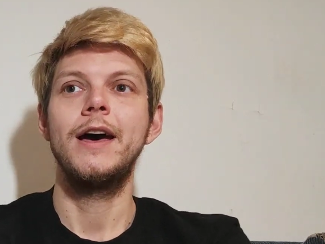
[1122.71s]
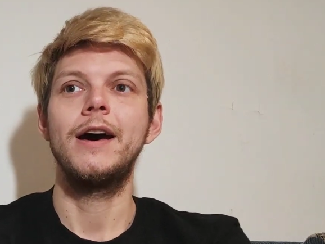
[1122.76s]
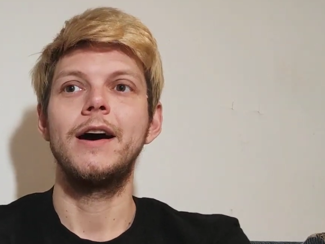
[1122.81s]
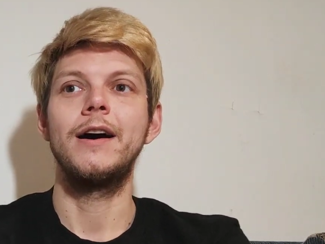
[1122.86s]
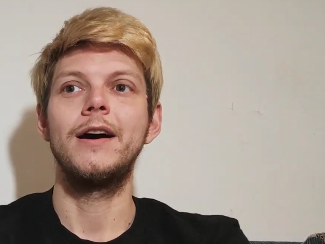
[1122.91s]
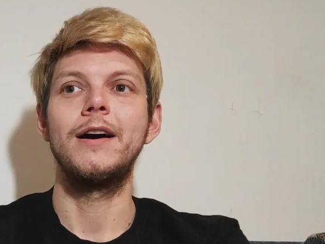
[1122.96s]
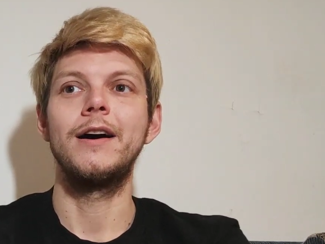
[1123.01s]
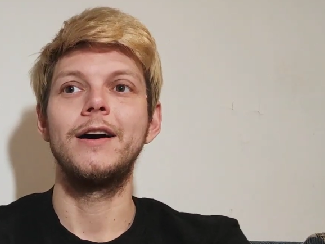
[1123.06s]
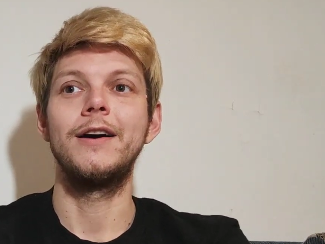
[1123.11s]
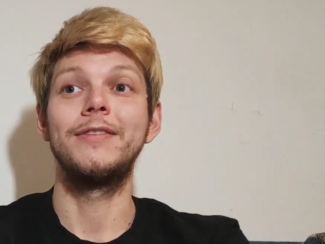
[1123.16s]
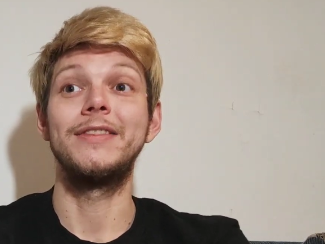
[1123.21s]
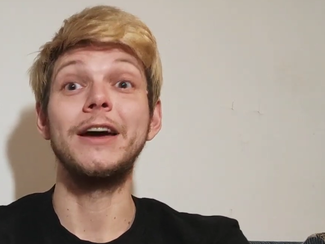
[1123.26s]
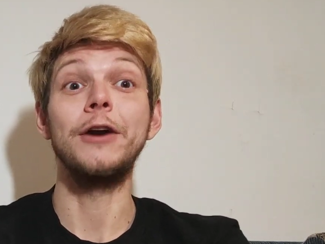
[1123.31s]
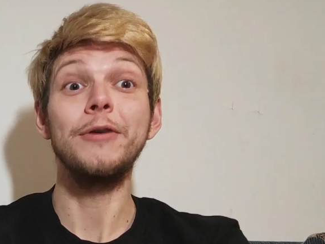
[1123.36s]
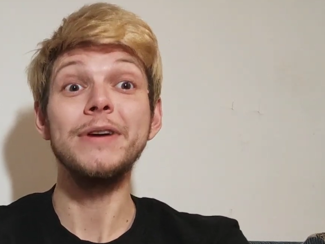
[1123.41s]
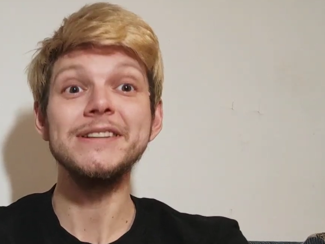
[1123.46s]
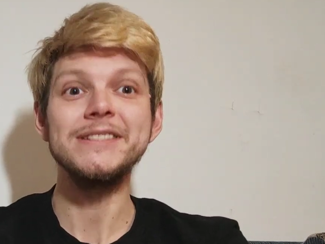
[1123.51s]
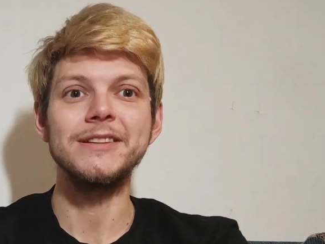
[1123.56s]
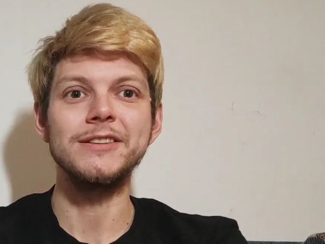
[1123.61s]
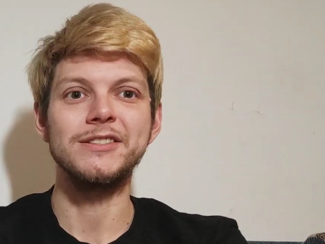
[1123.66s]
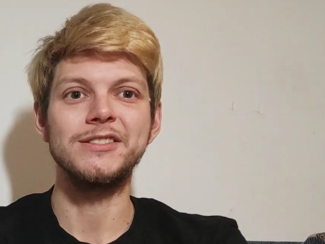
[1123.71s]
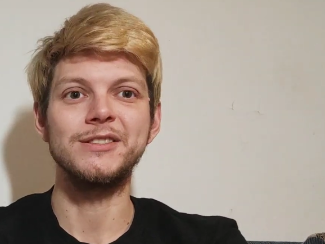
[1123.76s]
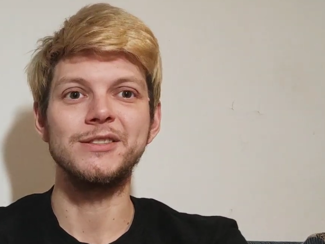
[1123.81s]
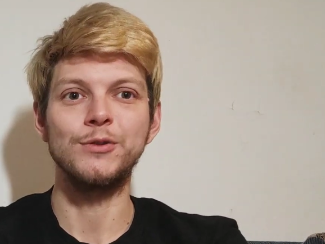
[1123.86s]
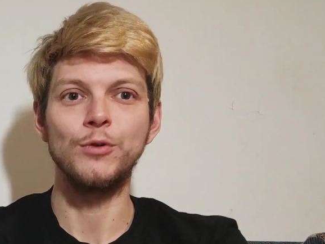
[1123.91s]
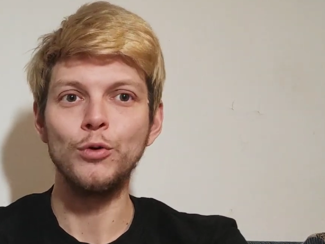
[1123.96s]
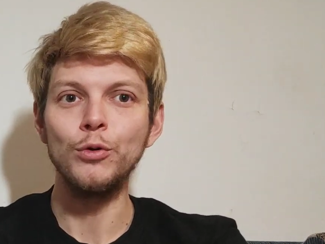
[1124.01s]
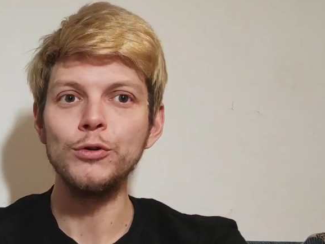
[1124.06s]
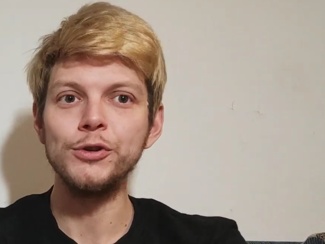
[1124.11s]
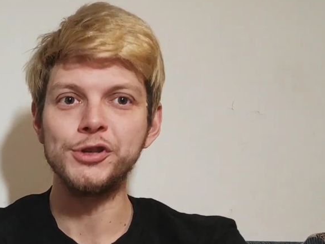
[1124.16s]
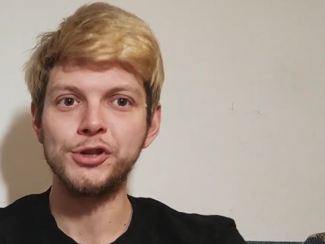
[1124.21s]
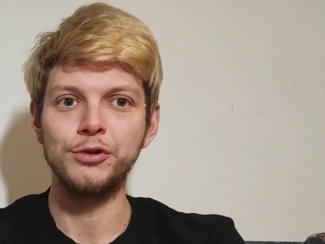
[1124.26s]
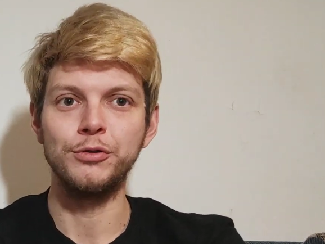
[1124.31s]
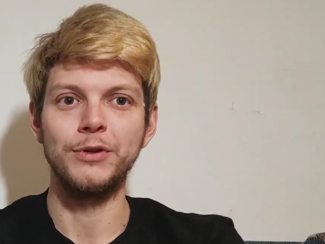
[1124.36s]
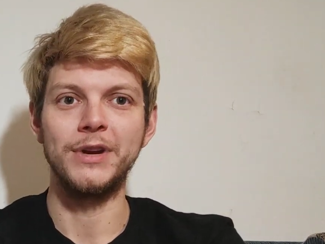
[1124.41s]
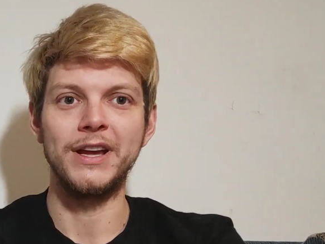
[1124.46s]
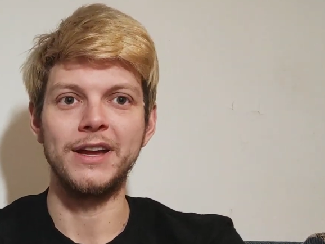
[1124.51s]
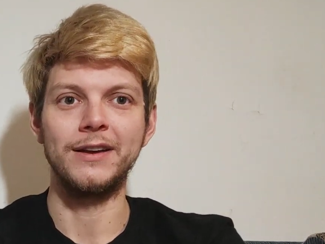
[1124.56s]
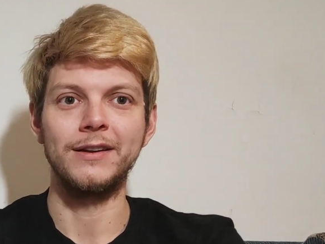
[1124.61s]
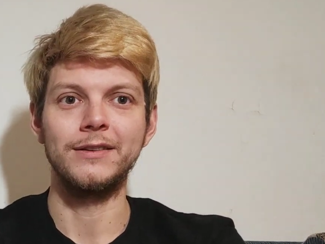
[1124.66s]
There is a school
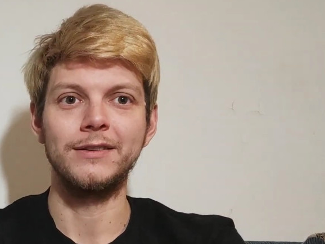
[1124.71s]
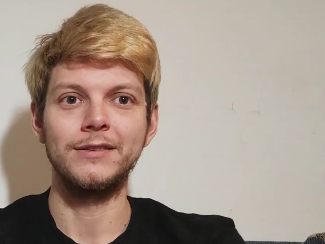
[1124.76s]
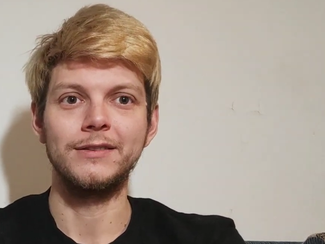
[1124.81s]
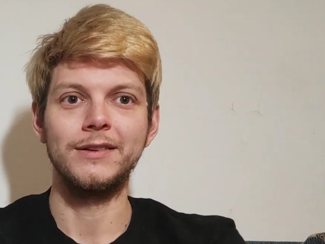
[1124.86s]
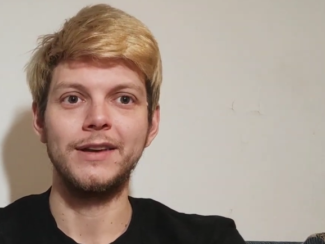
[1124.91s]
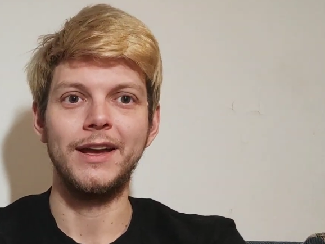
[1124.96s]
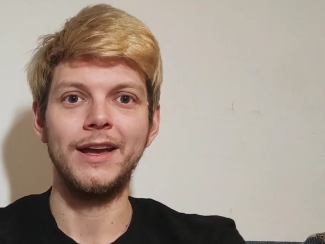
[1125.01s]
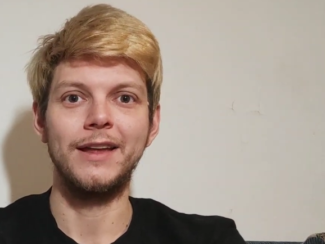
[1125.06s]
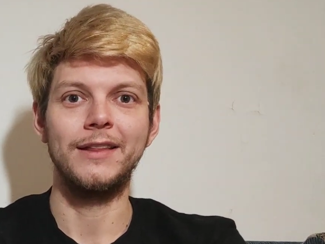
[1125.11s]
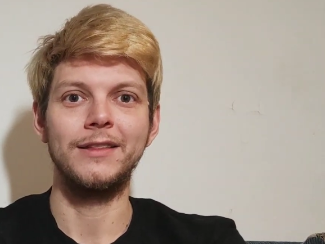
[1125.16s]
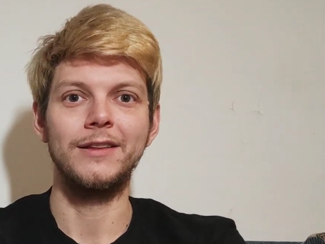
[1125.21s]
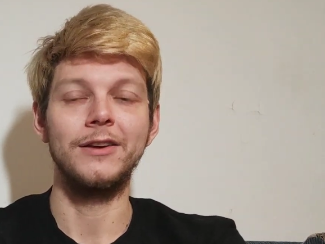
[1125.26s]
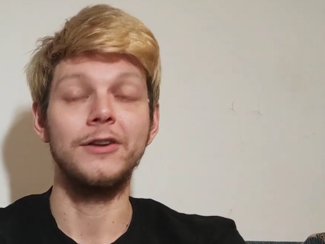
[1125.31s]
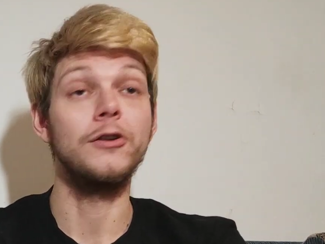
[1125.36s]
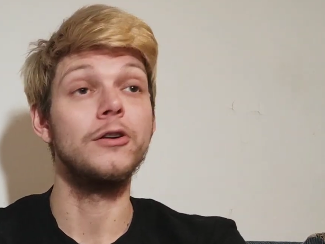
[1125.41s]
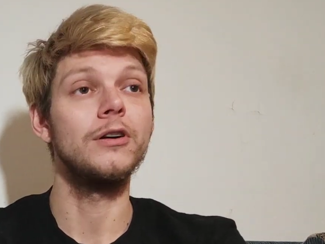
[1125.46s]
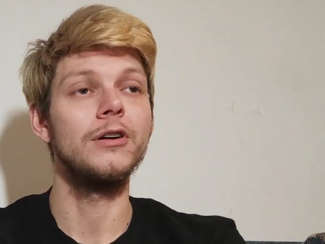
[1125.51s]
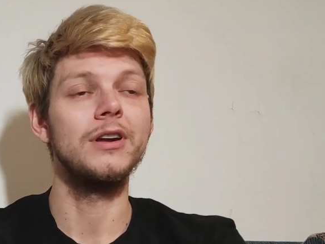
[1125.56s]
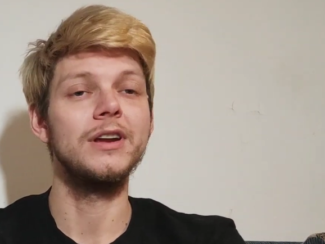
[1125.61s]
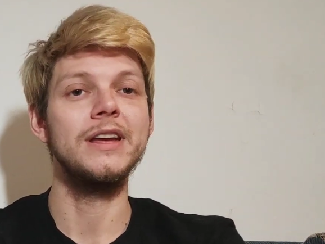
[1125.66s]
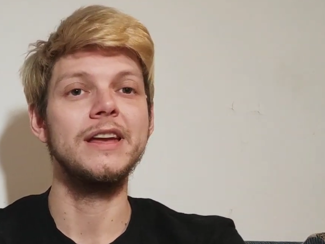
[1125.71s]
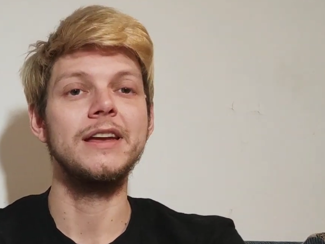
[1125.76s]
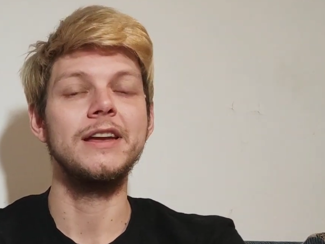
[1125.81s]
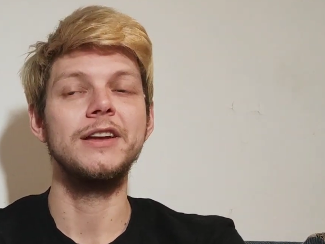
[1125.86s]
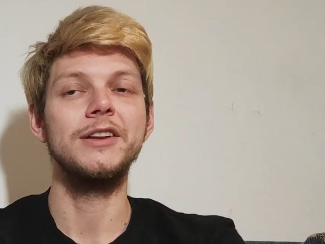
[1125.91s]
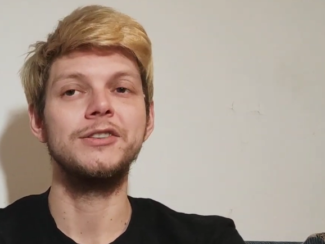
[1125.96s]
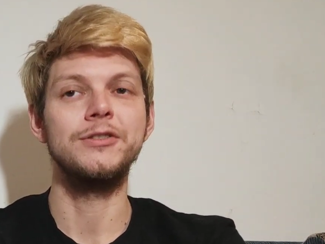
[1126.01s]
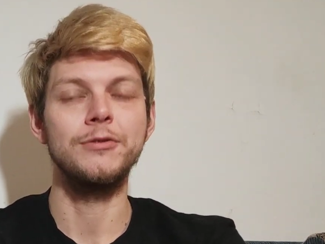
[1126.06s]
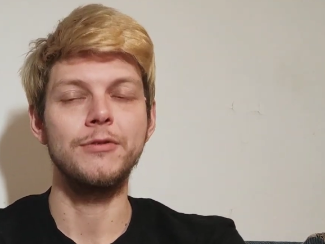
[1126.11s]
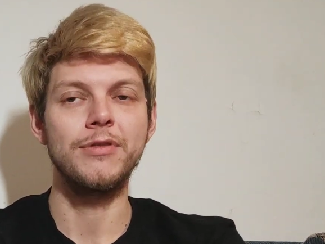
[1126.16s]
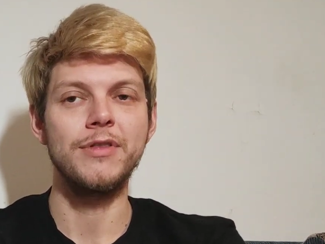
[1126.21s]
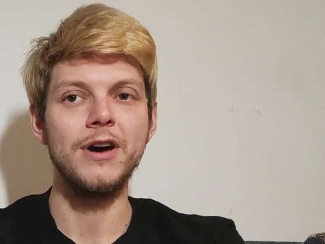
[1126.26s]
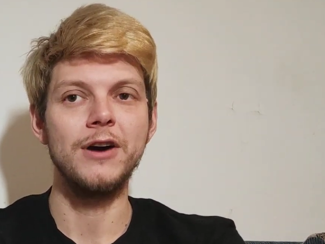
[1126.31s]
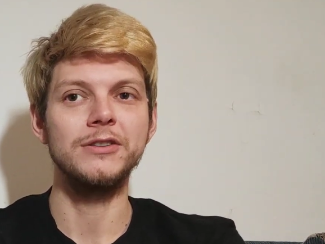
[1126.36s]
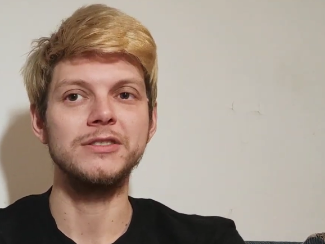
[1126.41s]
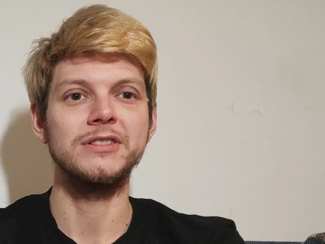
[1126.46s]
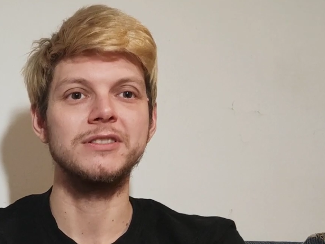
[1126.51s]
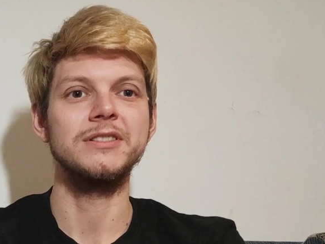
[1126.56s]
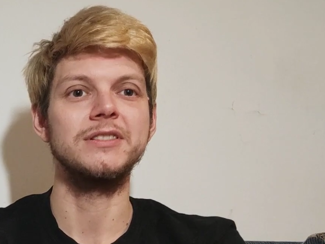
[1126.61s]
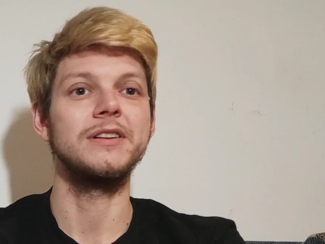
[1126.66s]
shooting in the early
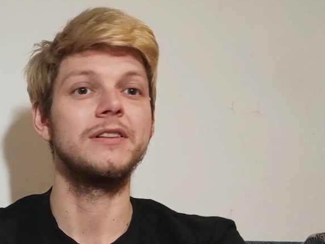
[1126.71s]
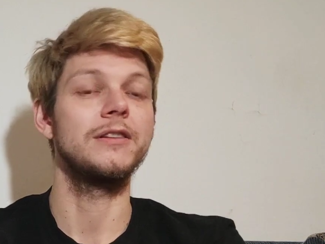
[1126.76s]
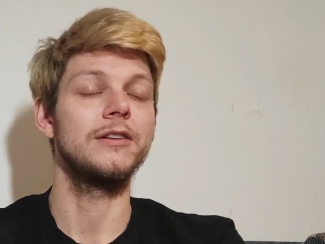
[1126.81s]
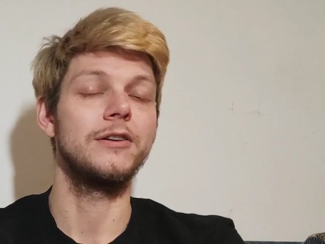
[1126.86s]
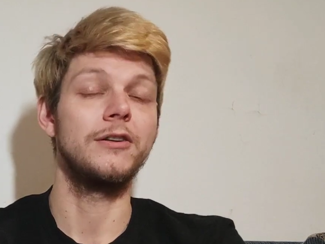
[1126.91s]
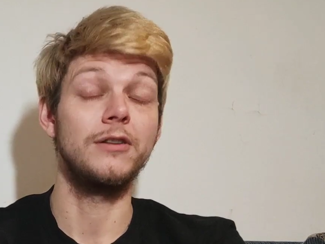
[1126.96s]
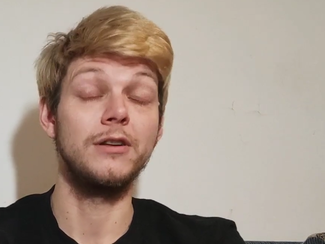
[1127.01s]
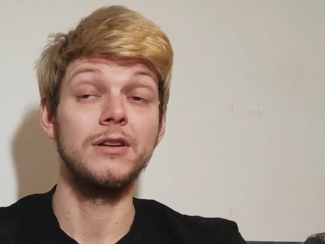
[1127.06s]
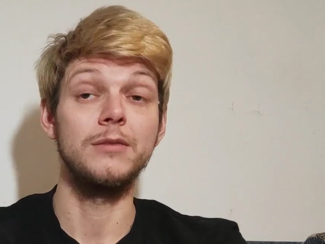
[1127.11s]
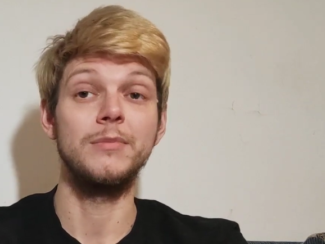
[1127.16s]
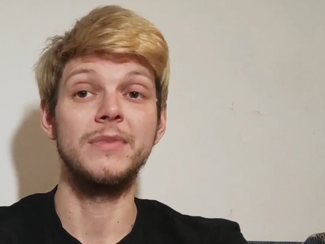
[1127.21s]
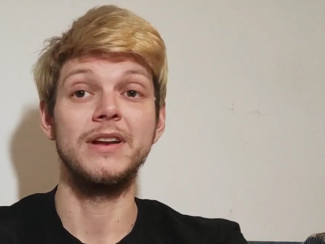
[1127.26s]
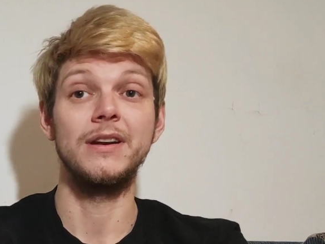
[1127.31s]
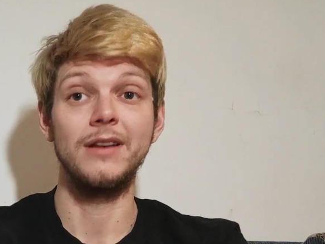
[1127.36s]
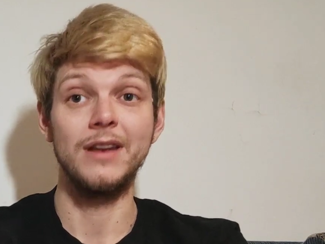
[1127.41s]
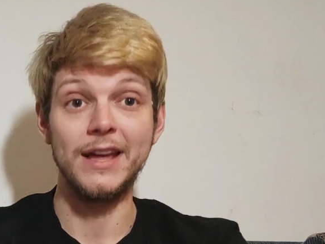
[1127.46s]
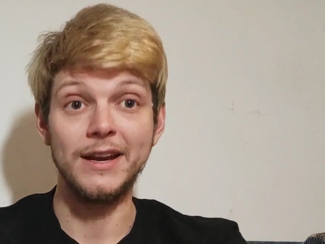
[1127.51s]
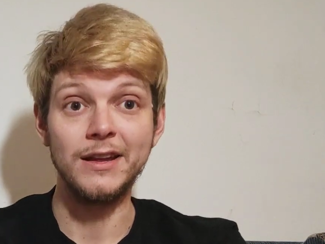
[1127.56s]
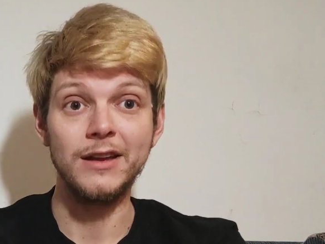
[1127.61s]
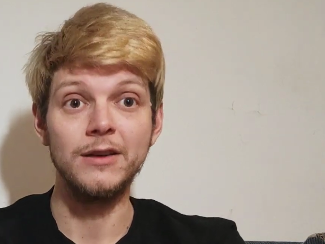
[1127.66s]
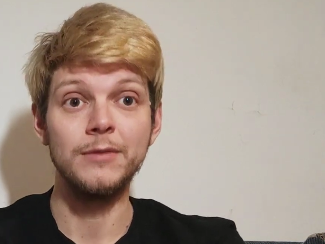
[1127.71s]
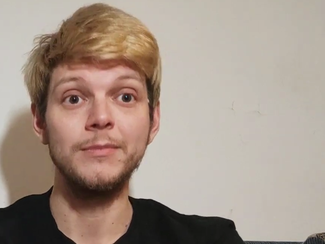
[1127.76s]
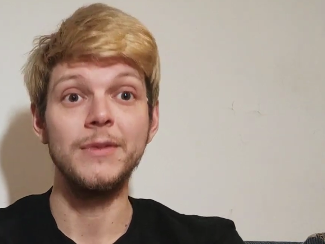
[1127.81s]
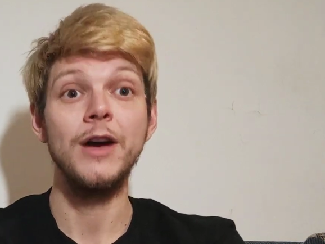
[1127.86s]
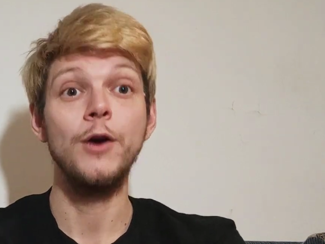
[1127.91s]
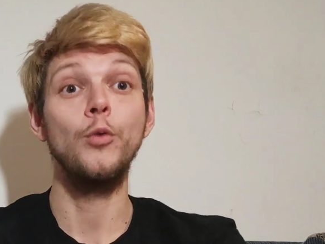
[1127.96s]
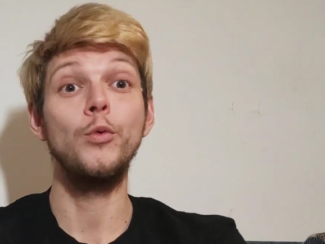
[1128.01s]
2000s, in the early millennium,